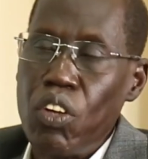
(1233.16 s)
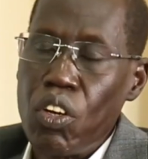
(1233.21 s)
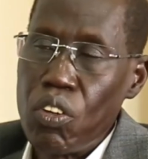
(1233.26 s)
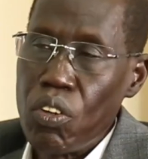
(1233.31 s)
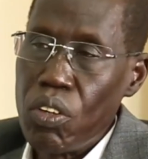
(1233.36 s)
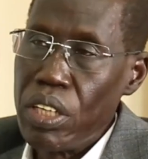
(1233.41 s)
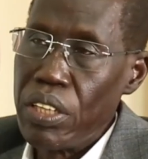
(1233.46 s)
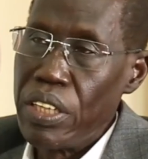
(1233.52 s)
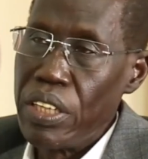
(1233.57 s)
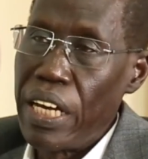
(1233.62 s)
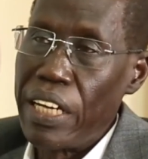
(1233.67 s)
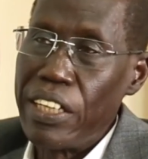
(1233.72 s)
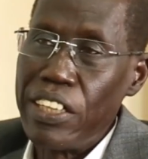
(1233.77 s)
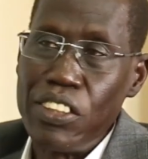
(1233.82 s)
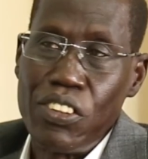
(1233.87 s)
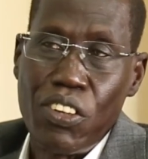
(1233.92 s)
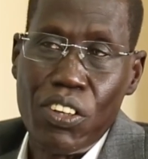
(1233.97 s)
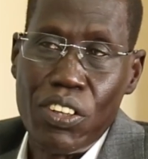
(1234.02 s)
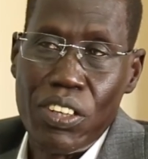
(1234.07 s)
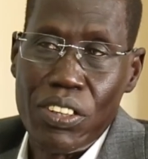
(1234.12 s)
Not only that,
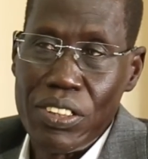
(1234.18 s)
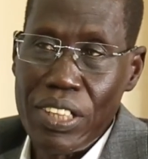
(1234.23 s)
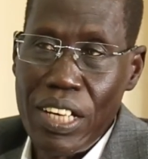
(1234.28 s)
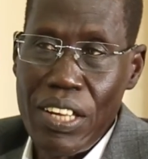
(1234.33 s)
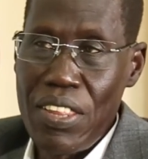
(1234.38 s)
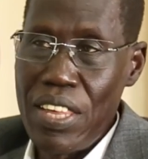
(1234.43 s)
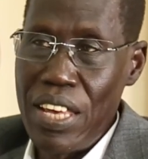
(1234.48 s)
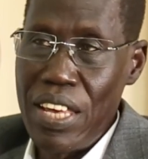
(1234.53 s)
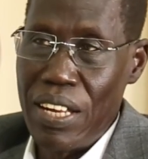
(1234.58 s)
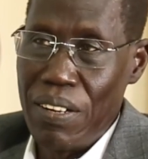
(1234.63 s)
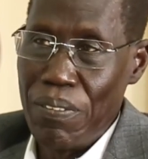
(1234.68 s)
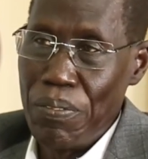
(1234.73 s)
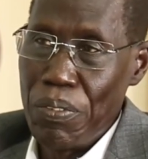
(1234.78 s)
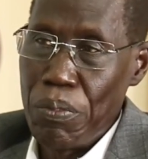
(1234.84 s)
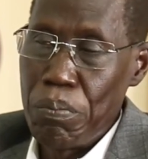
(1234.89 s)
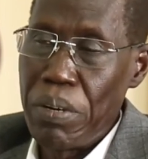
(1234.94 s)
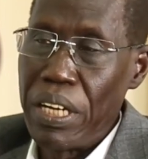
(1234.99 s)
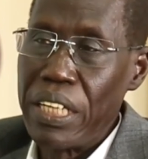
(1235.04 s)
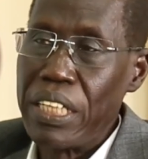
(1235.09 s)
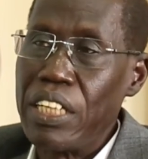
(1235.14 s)
the toilets are there,
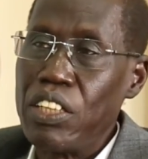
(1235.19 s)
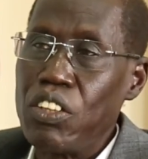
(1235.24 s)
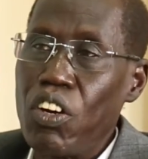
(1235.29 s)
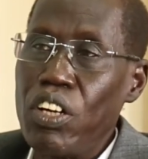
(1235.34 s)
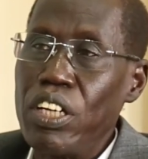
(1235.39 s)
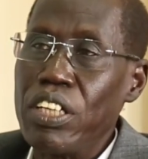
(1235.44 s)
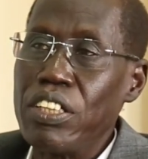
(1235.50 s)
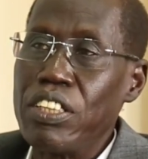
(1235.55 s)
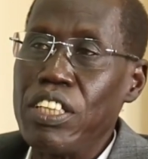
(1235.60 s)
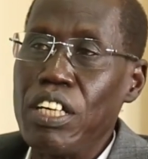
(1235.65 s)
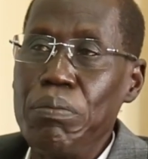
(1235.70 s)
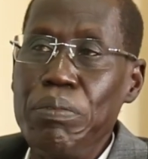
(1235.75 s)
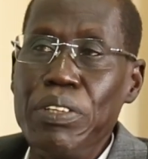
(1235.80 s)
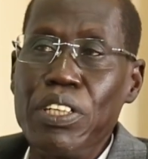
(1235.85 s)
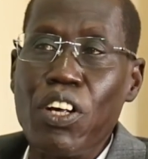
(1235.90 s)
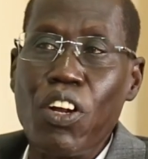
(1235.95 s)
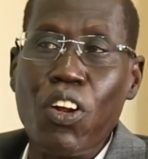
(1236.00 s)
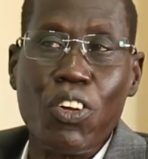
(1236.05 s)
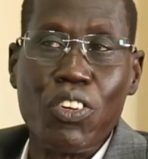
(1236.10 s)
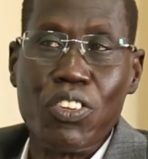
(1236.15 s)
but the toilets have
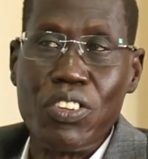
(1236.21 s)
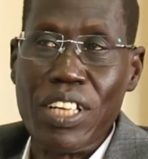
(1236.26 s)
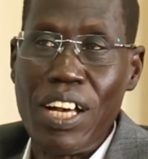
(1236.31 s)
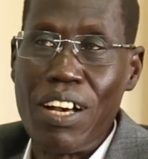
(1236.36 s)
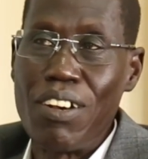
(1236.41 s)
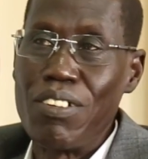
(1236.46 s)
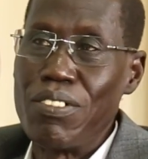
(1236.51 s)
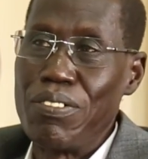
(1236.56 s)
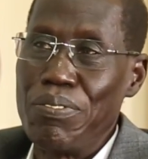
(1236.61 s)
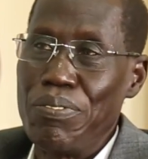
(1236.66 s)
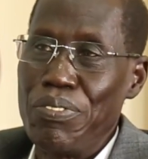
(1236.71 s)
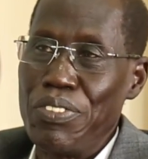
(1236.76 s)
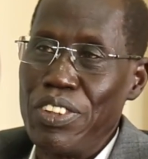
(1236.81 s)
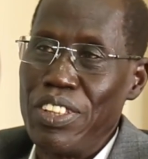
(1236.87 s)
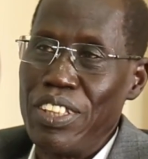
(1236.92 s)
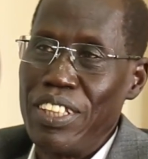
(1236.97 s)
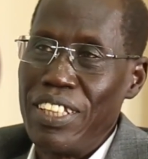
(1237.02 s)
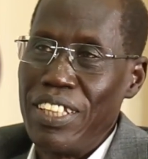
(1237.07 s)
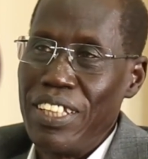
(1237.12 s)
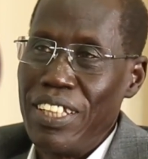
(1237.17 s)
been closed down.
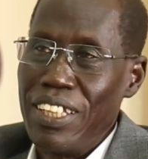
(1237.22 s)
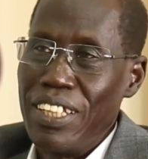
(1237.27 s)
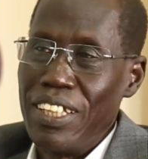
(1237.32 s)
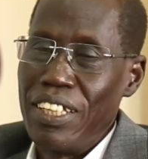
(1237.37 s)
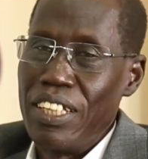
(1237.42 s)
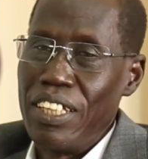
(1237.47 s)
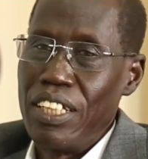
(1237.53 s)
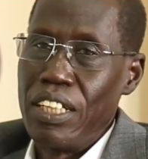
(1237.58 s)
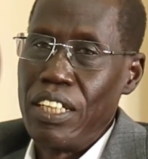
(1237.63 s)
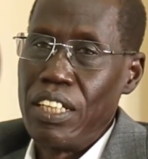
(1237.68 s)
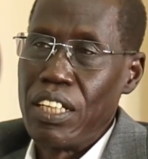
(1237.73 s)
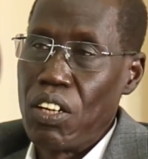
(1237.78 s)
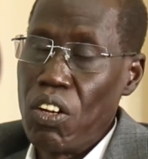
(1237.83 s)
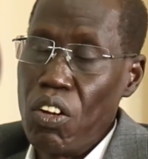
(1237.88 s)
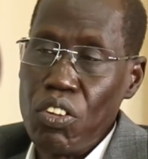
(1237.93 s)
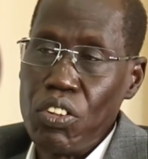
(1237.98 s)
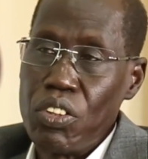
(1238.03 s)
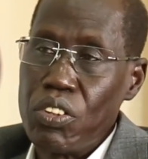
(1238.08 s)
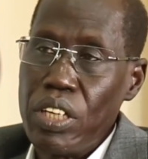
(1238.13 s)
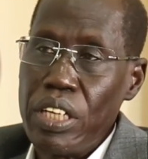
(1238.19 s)

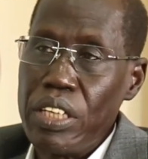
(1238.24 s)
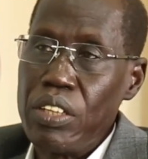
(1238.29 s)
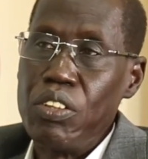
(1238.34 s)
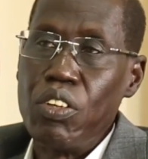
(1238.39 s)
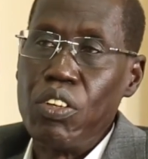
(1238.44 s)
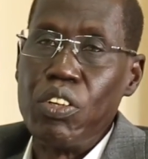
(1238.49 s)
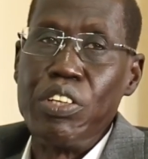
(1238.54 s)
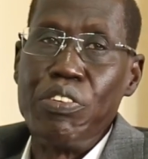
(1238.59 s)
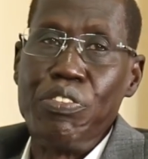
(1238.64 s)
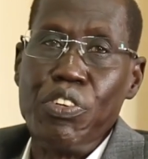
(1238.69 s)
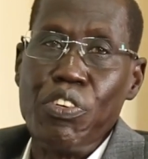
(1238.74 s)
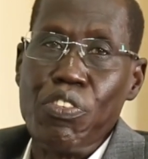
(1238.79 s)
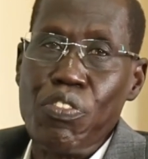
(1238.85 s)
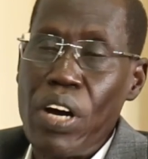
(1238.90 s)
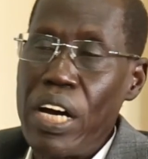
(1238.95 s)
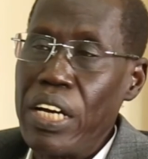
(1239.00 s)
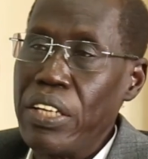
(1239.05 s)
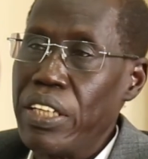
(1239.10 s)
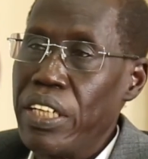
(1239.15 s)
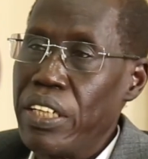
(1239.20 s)
You know, if you
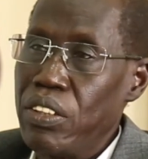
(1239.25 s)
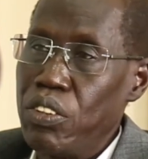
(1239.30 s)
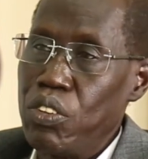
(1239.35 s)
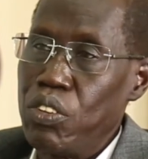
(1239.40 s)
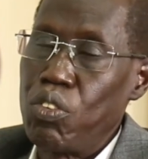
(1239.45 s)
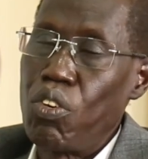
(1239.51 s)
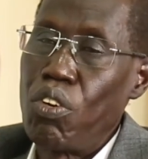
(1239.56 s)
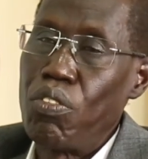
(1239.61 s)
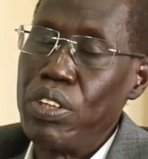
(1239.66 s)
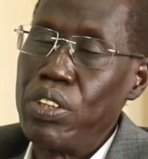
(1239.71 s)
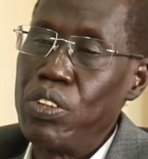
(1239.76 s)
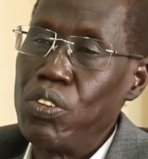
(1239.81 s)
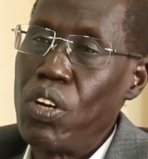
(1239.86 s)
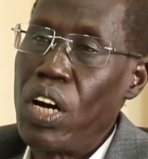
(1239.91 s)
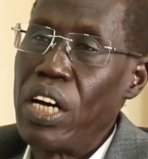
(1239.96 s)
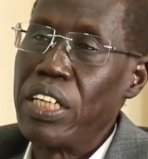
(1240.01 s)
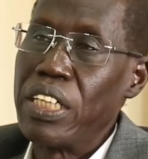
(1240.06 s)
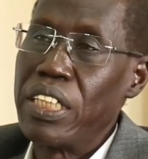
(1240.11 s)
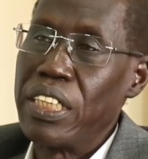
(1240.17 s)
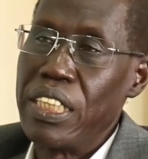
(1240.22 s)
find that it's over
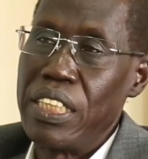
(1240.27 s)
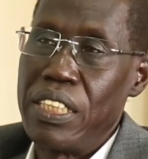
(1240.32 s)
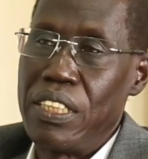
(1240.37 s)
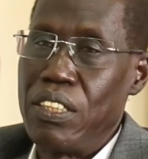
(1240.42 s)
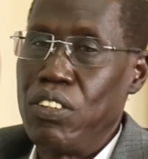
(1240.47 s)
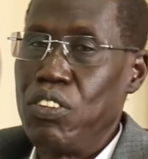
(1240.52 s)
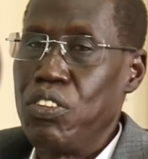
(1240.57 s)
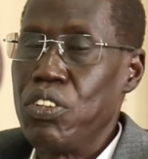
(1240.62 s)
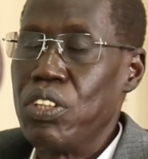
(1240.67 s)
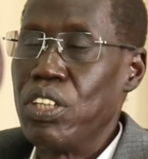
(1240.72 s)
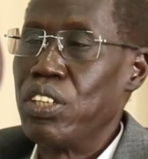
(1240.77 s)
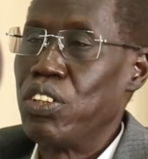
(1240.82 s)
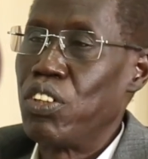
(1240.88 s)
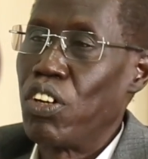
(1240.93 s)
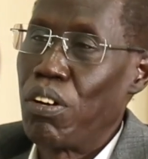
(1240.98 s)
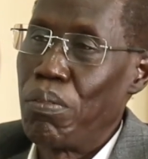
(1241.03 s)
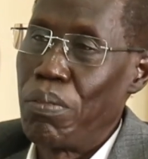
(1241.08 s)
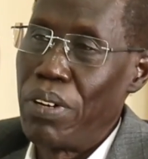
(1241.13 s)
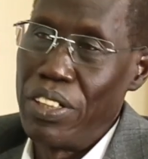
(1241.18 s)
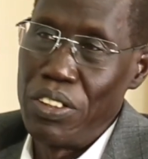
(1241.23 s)
280 students
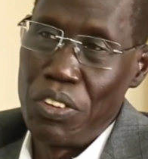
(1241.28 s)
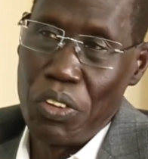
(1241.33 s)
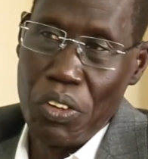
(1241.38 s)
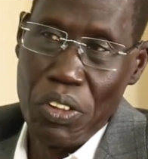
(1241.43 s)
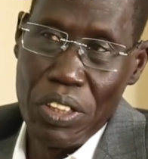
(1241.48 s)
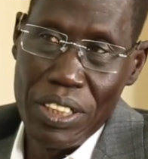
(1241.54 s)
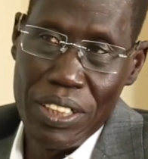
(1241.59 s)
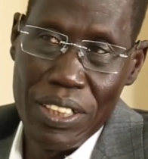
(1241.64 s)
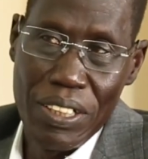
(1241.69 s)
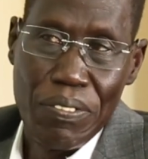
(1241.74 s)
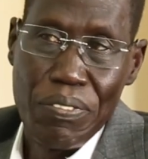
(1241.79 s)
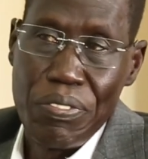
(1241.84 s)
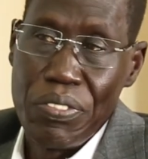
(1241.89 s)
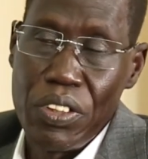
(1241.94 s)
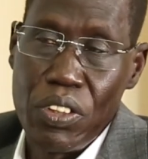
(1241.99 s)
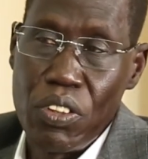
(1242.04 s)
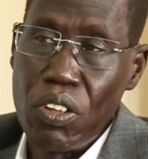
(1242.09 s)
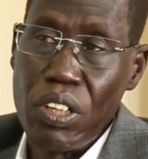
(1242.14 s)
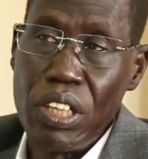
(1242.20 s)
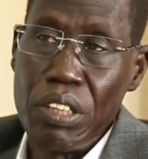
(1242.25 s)
talk about toilets,
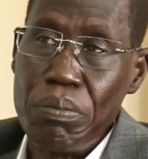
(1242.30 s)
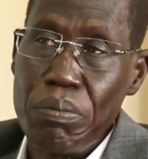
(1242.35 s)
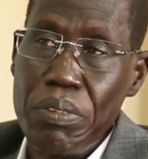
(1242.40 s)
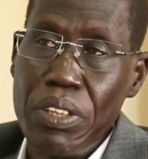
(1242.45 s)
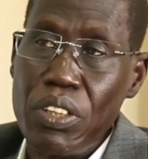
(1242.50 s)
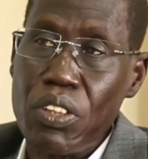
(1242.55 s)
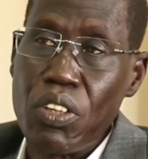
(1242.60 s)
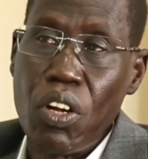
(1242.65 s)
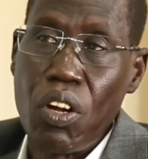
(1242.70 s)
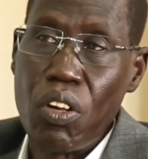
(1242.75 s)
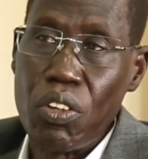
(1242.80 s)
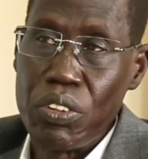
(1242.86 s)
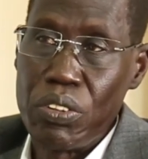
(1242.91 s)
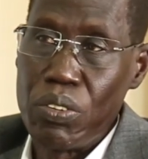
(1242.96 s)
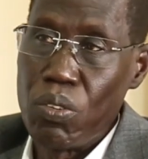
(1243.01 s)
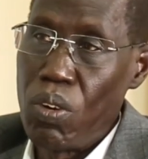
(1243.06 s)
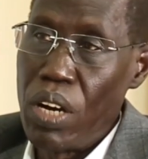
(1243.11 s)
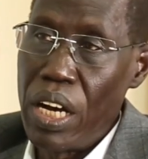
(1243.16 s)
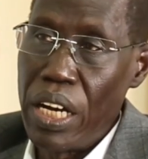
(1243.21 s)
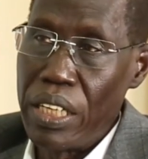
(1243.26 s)
the toilets have been
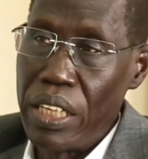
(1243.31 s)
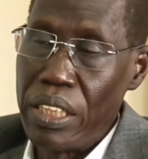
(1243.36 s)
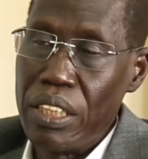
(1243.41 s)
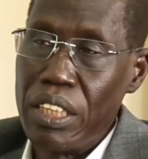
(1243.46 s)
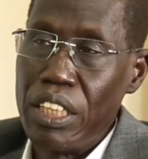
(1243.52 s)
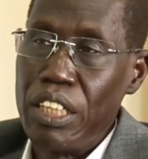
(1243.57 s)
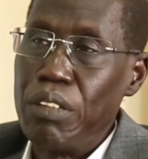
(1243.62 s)
closed. Why?